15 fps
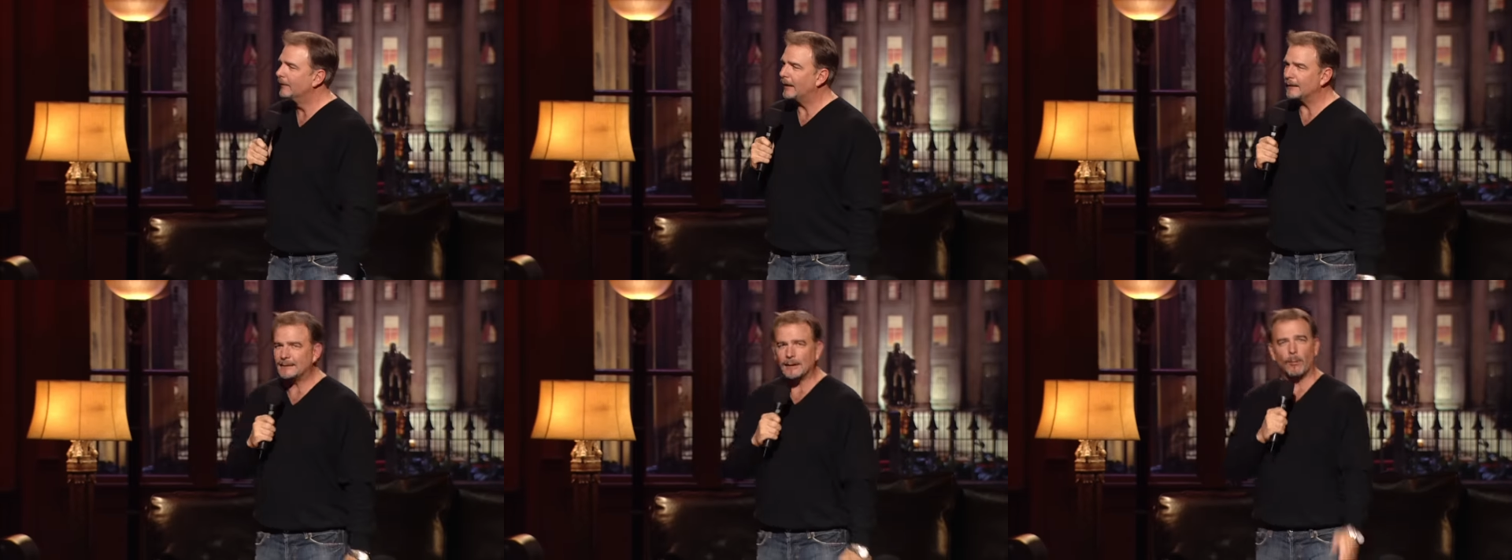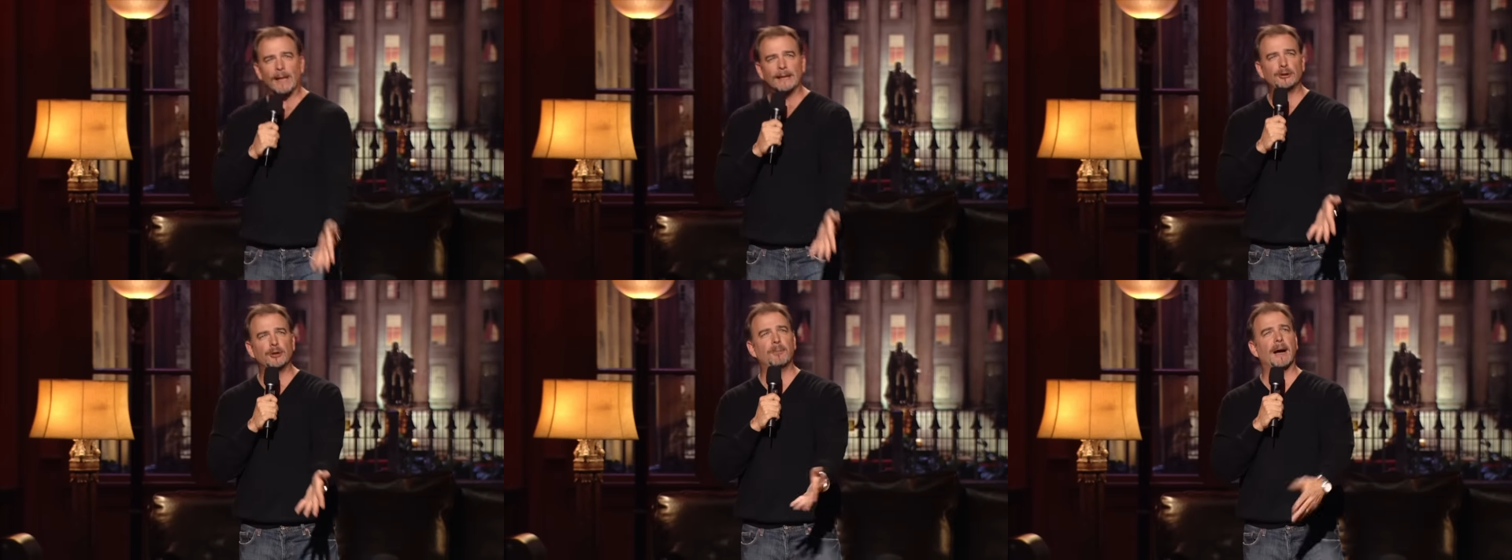I said,
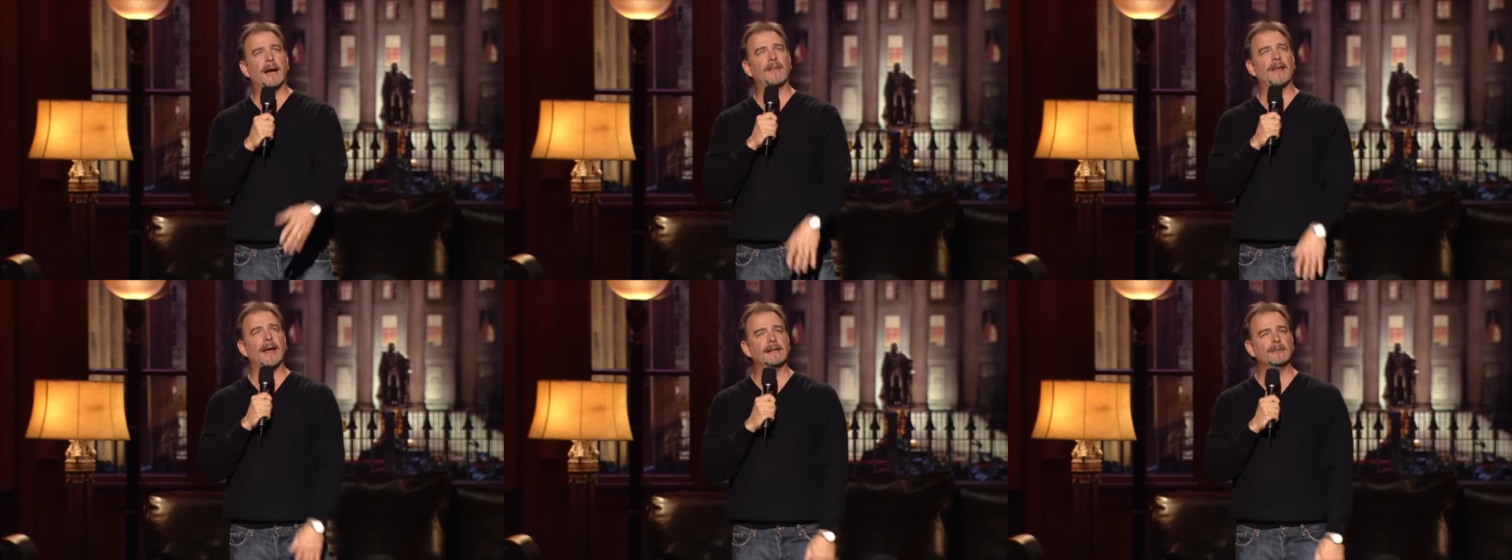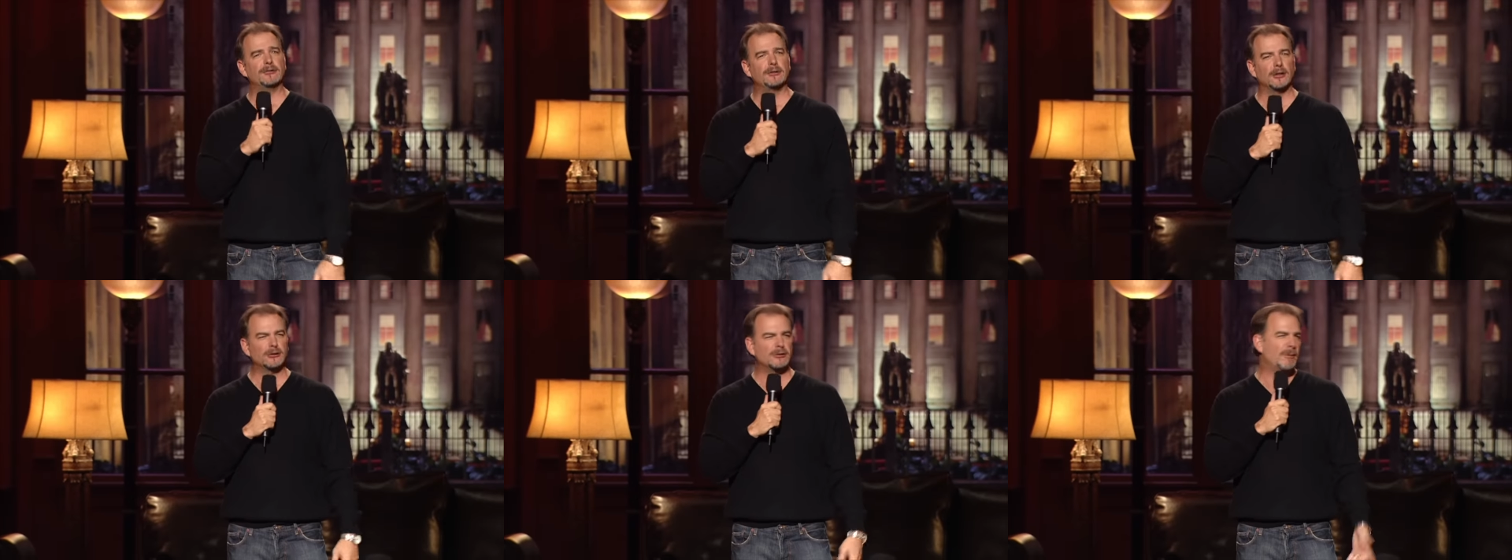why'd you buy that? And
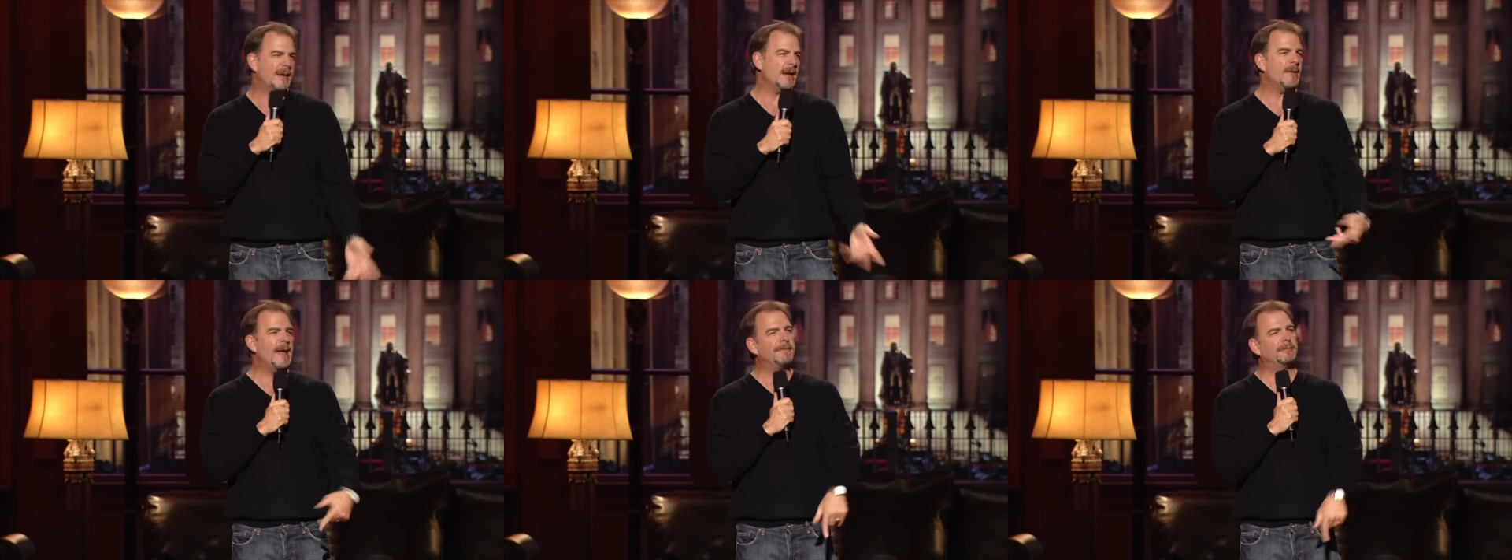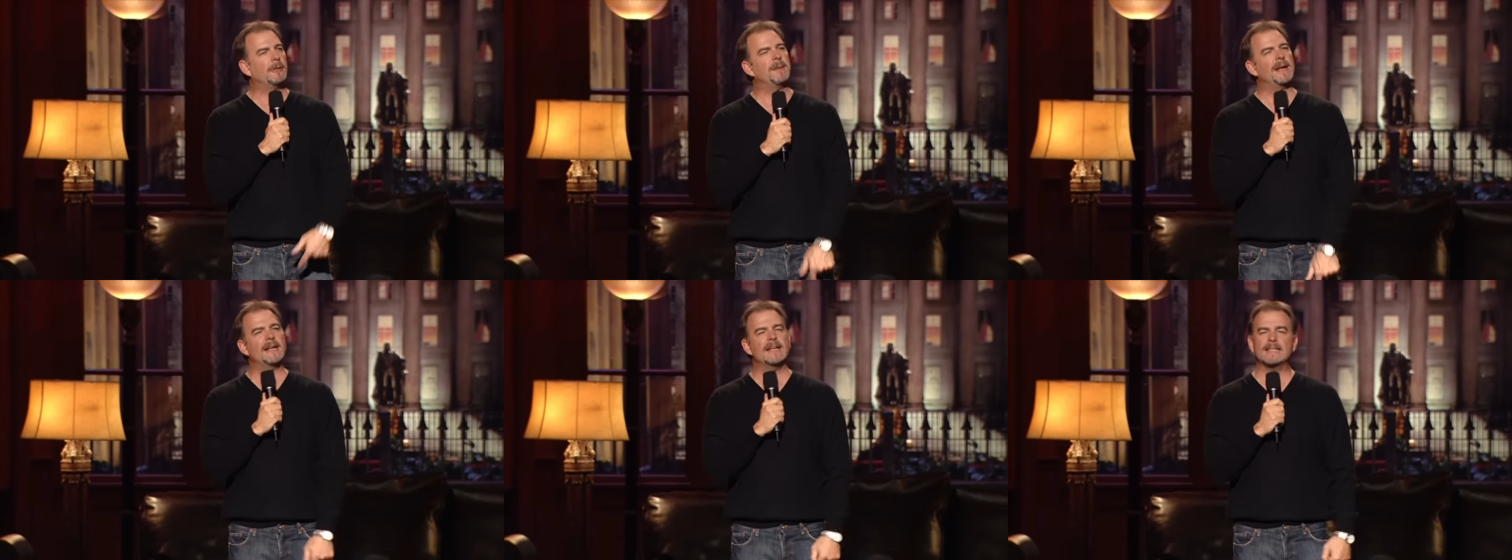she goes, so he don't have to
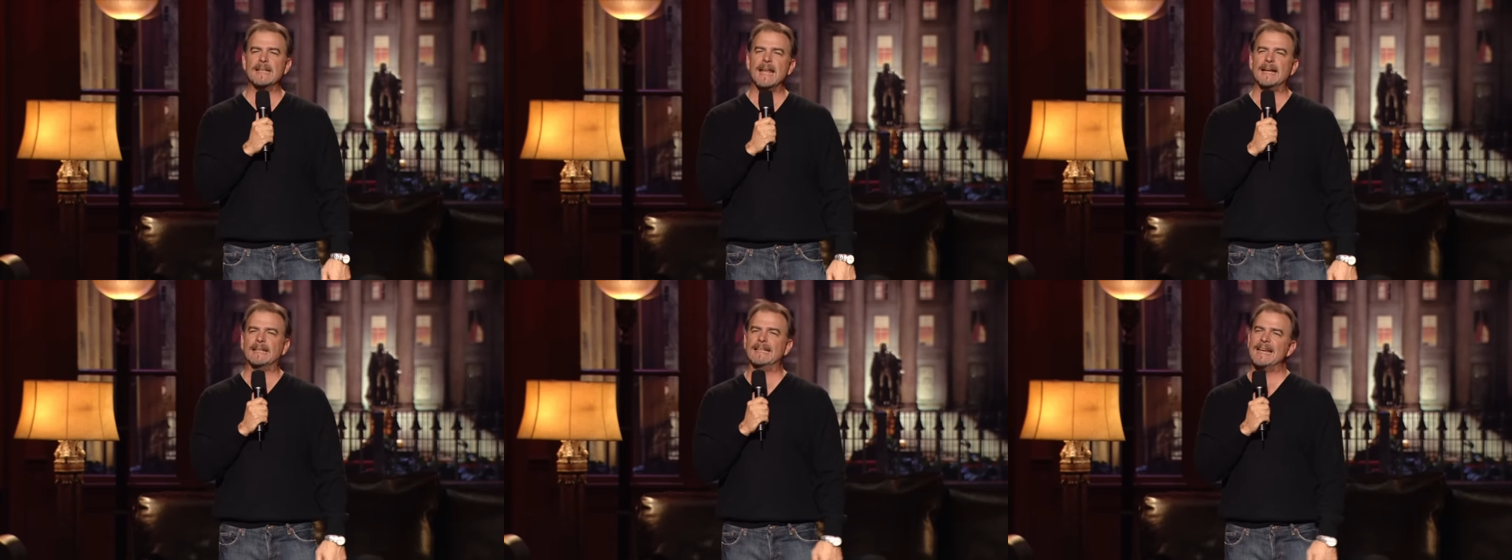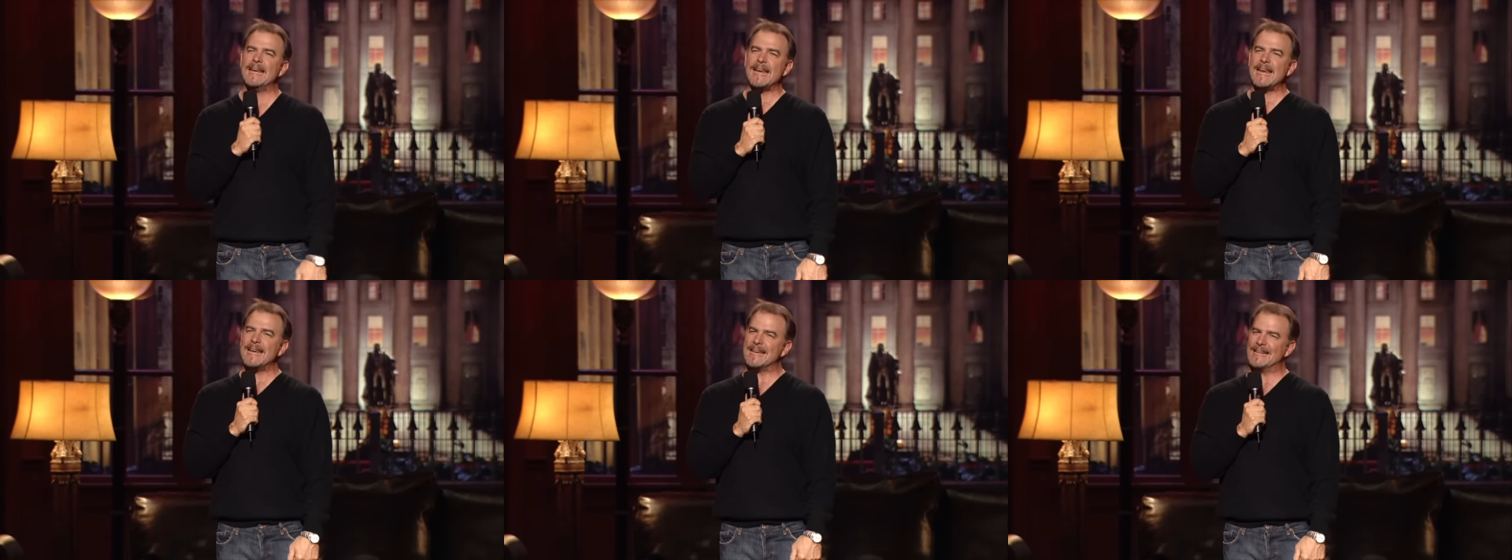bend his neck to
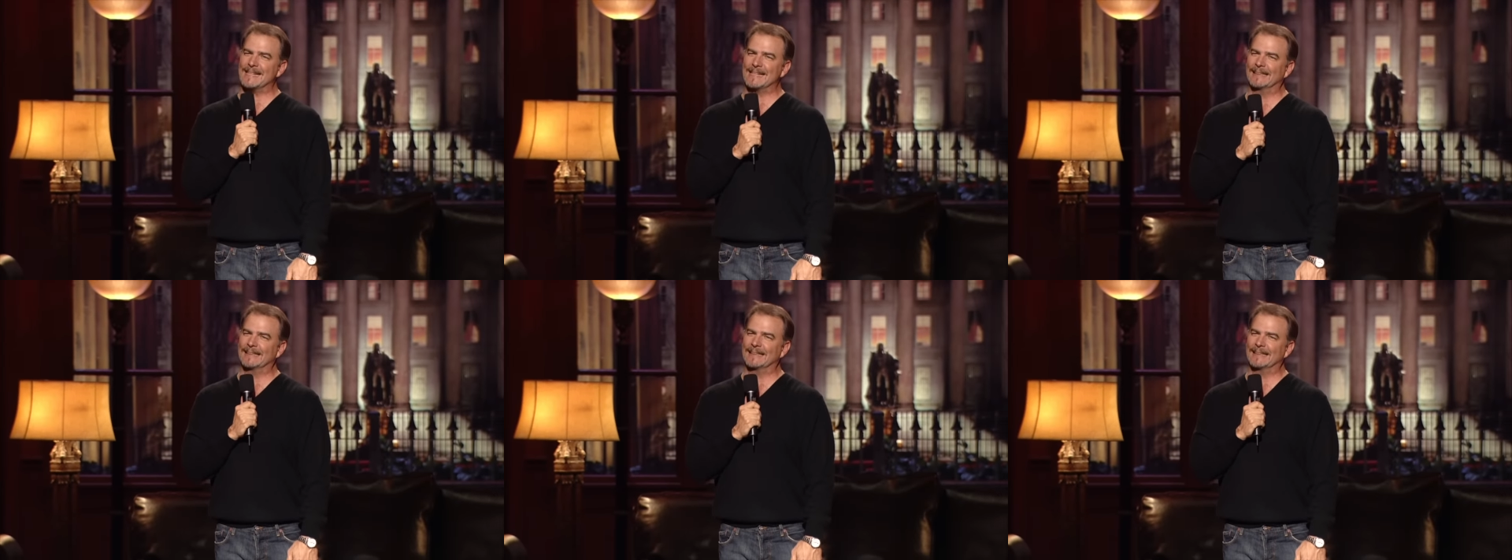eat.